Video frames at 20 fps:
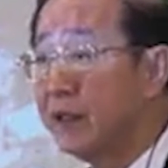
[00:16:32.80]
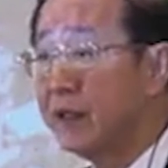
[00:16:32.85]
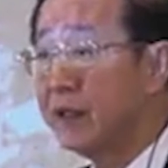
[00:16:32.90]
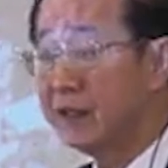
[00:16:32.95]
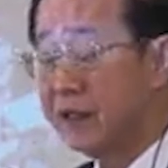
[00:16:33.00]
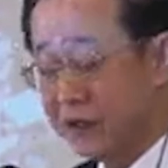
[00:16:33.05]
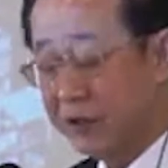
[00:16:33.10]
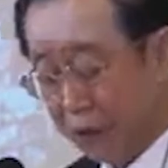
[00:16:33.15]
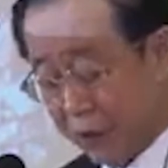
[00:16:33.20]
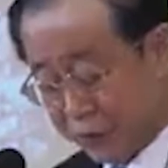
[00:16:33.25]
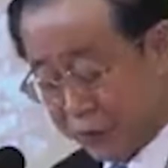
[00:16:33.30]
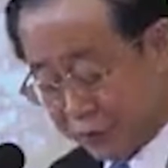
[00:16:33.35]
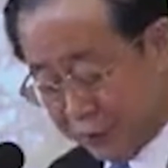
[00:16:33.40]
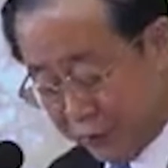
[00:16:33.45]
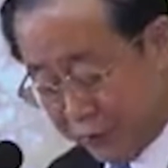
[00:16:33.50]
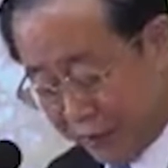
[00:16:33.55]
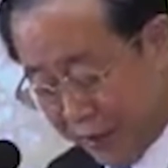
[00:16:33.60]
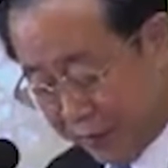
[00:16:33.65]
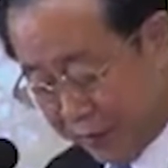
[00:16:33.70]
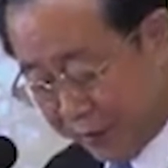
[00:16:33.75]
It is
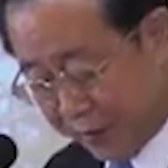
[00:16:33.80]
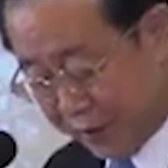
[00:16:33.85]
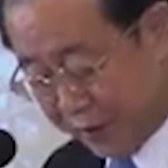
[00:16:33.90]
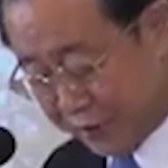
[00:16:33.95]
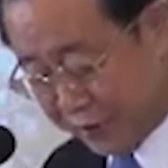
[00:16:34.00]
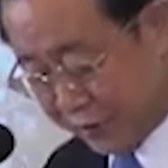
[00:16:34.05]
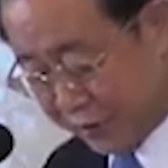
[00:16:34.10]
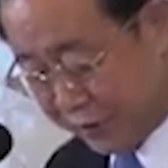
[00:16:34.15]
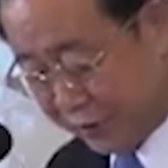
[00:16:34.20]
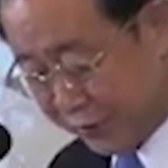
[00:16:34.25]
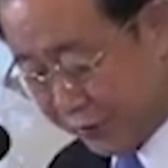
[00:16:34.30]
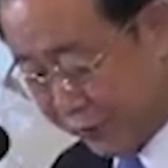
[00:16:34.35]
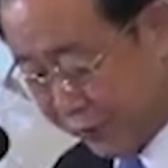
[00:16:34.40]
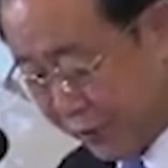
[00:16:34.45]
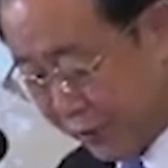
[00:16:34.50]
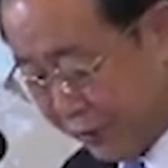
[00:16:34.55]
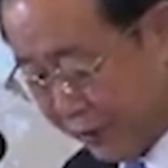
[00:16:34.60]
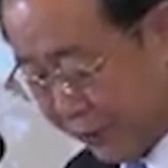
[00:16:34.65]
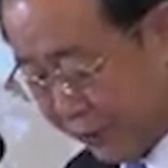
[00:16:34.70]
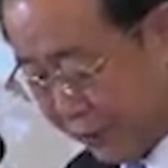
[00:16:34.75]
also my pleasure to
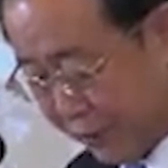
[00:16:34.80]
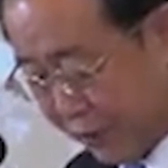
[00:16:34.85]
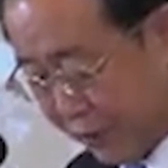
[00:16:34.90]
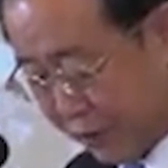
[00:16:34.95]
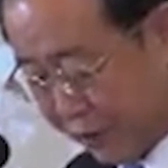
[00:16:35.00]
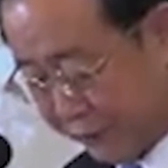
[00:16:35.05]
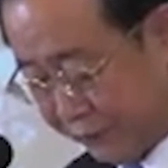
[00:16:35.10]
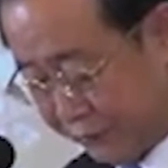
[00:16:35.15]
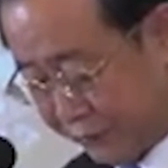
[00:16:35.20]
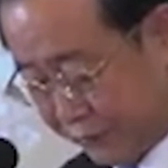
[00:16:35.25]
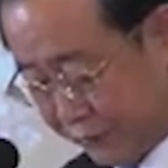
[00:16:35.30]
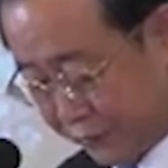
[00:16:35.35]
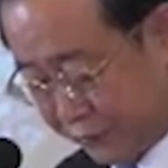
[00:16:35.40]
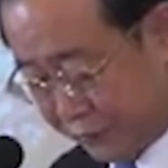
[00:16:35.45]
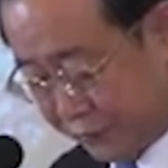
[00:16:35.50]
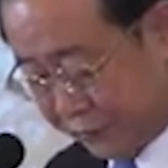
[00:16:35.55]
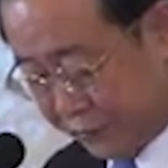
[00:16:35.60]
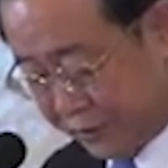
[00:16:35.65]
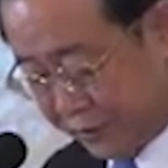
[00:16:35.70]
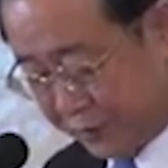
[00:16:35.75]
welcome all of you
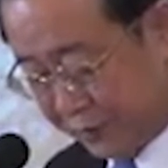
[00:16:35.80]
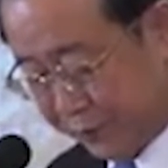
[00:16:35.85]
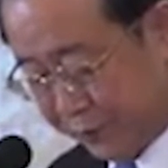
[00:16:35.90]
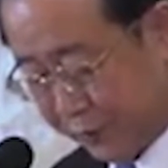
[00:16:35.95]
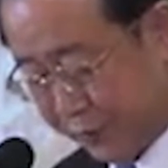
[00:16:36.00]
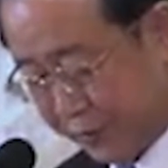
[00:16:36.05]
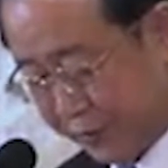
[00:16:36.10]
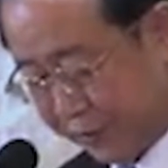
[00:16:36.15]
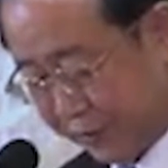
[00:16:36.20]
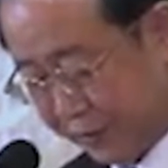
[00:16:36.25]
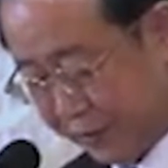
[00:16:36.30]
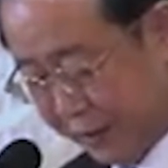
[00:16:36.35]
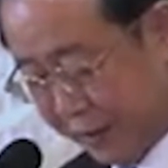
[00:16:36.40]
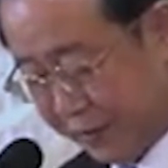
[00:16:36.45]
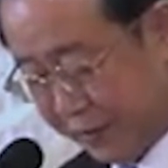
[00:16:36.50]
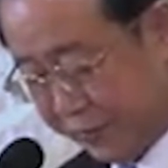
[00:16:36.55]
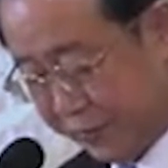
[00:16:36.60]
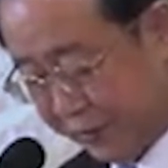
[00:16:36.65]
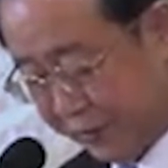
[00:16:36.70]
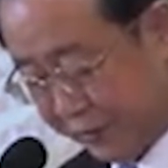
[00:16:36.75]
to this important
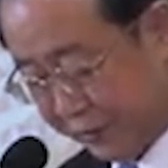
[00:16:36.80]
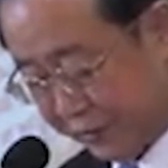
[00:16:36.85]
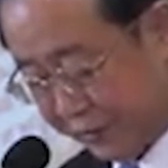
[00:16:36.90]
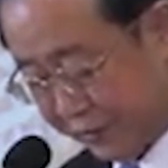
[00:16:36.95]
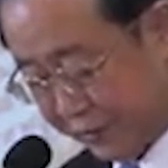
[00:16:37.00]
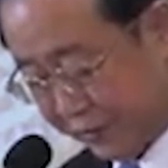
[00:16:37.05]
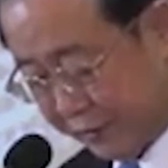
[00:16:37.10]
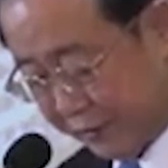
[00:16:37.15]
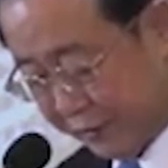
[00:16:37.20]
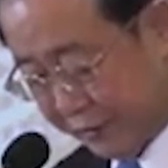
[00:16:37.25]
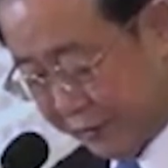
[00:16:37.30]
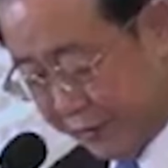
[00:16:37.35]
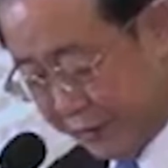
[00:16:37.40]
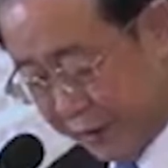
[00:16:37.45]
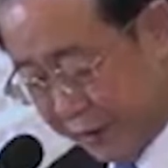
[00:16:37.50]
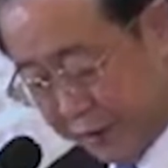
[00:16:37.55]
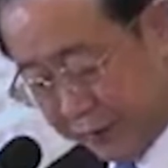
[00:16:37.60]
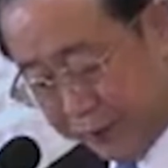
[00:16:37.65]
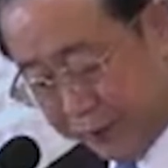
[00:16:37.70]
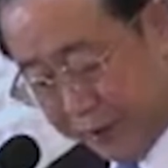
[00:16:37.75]
gathering.
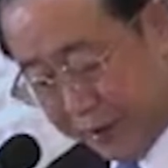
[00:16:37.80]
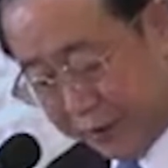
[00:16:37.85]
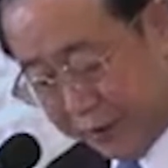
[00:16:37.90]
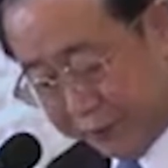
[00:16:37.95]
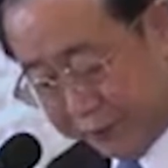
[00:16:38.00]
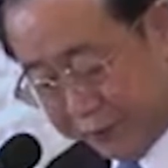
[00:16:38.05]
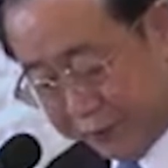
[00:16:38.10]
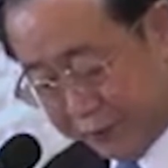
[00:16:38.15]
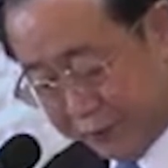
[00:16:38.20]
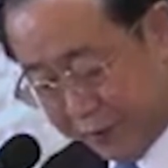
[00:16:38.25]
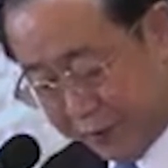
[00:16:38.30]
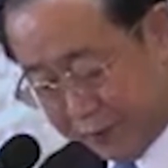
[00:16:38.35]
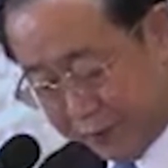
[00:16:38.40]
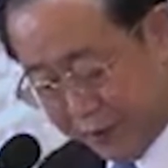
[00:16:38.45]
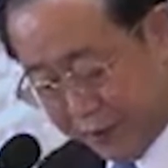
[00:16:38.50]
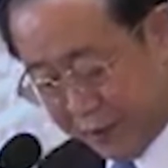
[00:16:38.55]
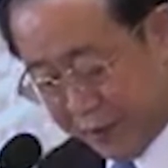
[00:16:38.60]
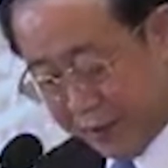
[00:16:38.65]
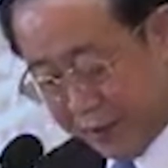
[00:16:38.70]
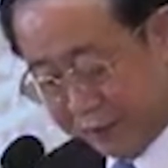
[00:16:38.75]
Many of you
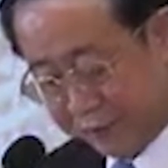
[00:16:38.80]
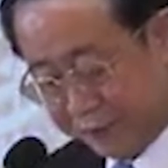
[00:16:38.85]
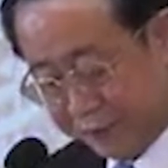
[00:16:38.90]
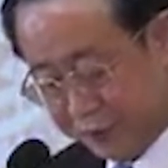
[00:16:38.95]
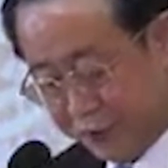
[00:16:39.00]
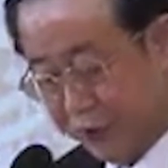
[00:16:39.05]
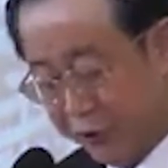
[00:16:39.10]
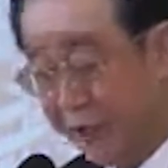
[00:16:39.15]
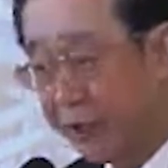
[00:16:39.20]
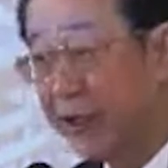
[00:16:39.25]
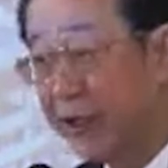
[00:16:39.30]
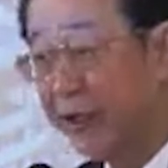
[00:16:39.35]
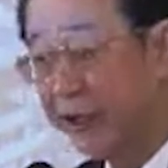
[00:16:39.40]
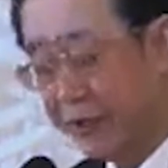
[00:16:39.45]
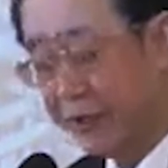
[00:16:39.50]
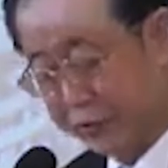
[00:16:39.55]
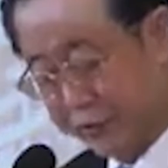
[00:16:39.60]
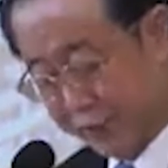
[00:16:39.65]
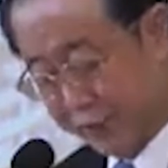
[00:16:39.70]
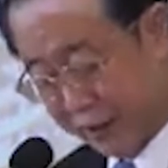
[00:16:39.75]
may have joined
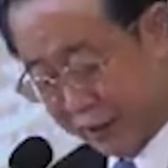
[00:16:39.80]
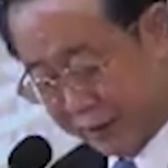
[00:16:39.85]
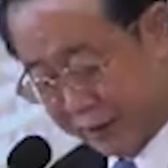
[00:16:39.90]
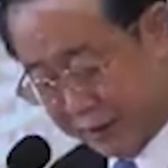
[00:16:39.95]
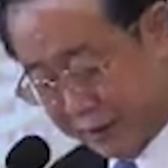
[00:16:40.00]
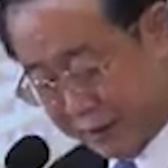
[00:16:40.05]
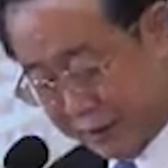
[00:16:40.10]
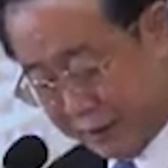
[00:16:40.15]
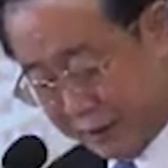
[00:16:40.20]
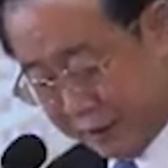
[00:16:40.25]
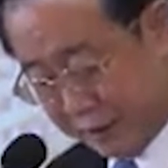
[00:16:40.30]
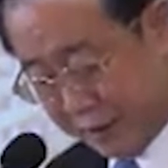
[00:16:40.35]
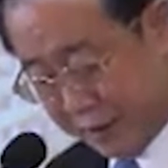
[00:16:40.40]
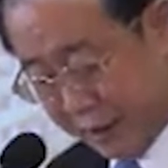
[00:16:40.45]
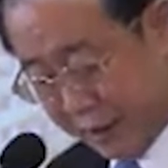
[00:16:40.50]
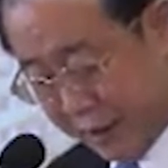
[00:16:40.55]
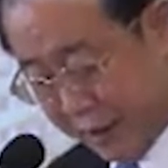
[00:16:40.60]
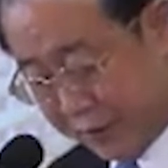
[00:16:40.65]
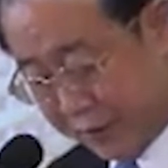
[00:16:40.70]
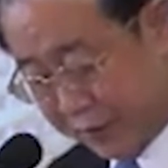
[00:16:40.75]
ATRANS
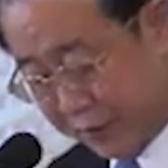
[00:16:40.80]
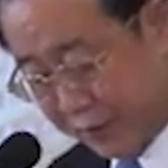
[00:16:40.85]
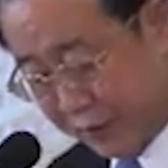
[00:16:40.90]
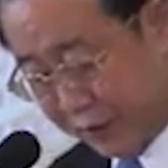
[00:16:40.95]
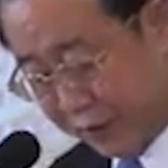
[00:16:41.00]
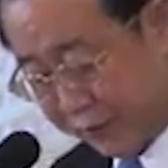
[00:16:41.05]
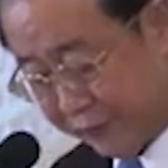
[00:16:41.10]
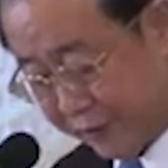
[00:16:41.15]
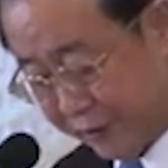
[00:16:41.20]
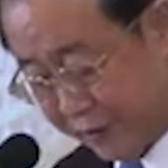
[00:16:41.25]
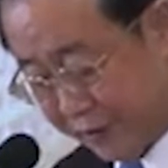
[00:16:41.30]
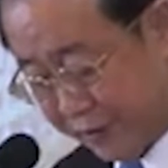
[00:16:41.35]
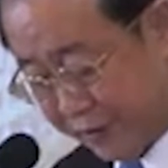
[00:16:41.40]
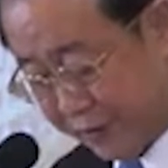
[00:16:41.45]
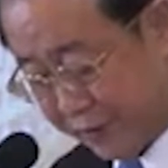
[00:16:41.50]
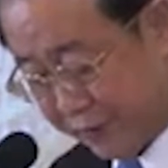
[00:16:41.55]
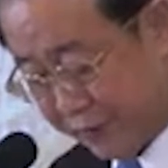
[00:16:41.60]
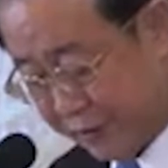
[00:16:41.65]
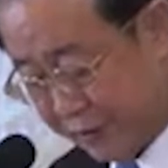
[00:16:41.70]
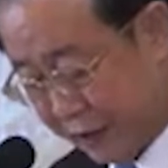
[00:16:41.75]
Annual Conference
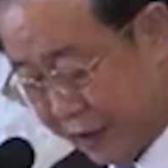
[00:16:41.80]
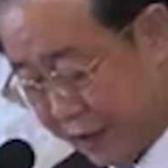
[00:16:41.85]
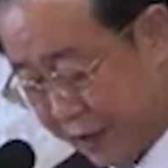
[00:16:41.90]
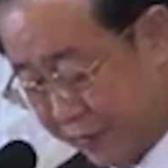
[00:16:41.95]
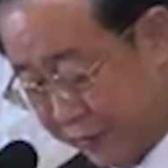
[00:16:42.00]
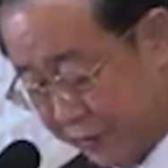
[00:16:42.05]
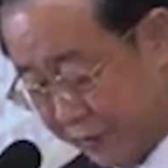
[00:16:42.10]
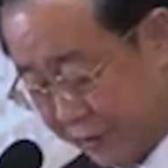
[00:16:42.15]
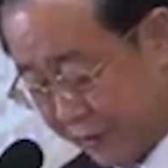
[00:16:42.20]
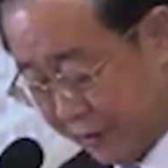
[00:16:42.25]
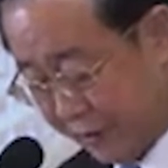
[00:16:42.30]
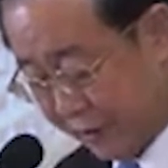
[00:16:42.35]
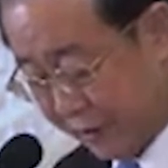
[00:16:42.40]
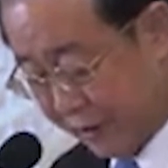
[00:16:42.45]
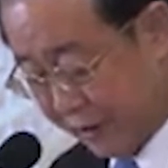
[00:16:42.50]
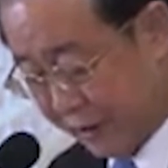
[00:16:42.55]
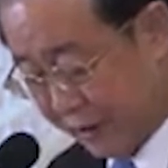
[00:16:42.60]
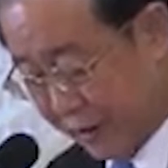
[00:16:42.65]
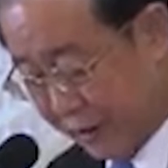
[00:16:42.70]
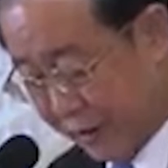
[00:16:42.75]
several times,
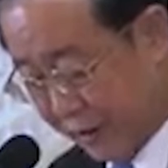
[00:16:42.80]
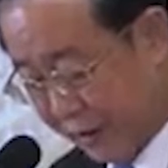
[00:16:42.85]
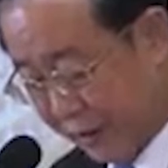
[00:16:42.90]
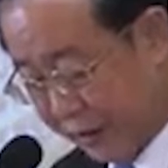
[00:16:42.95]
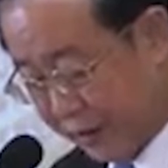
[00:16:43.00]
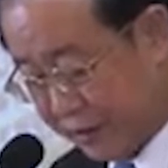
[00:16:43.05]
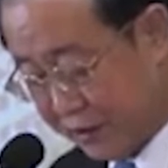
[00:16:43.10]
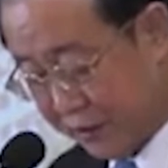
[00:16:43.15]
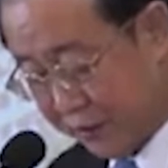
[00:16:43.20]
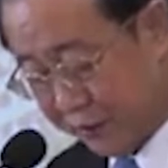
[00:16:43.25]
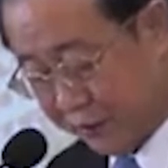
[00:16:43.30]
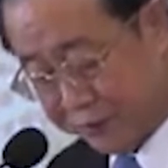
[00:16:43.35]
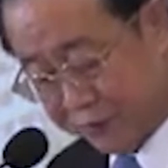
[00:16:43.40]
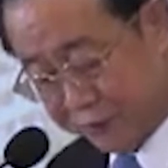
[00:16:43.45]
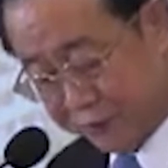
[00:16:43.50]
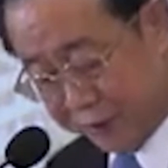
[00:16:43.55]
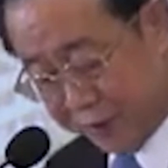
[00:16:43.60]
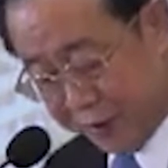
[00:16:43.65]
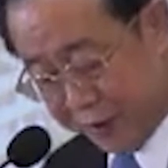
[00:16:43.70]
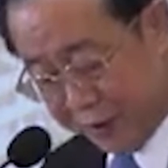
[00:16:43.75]
and some of
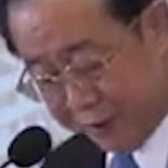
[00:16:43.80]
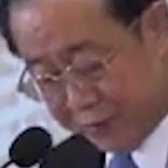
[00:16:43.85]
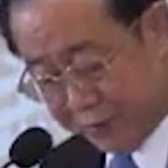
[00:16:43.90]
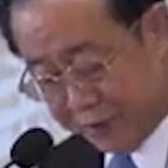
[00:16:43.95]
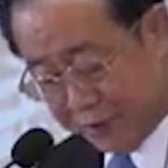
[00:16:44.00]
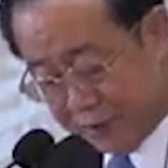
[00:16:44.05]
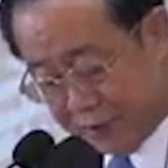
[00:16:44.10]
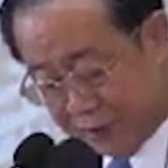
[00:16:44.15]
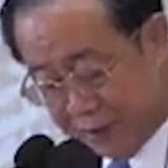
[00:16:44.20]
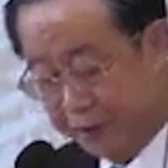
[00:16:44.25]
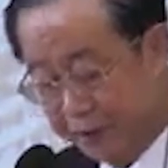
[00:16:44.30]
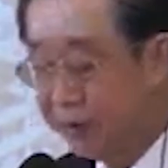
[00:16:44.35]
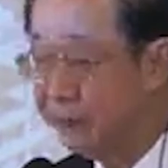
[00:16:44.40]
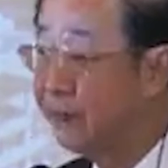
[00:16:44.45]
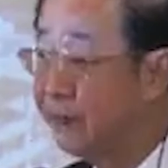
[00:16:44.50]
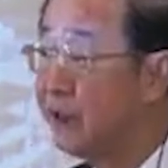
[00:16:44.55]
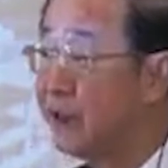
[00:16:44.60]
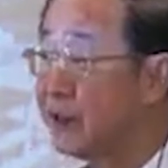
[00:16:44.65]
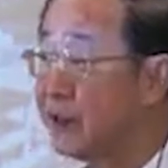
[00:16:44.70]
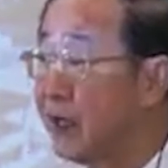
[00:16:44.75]
you may be the
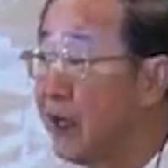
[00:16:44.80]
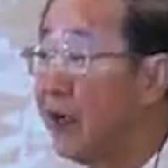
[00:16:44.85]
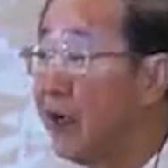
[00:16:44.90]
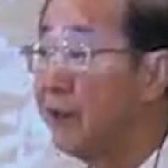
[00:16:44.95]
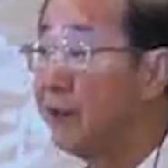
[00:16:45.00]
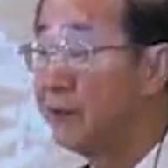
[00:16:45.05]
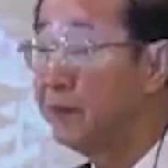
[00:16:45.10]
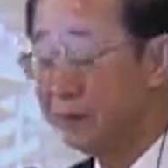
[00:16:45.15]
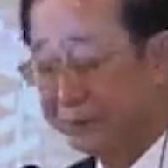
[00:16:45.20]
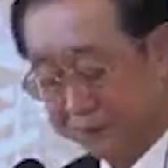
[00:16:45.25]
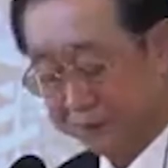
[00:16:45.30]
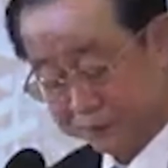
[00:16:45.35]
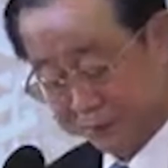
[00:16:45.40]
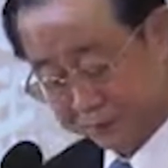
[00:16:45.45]
first time.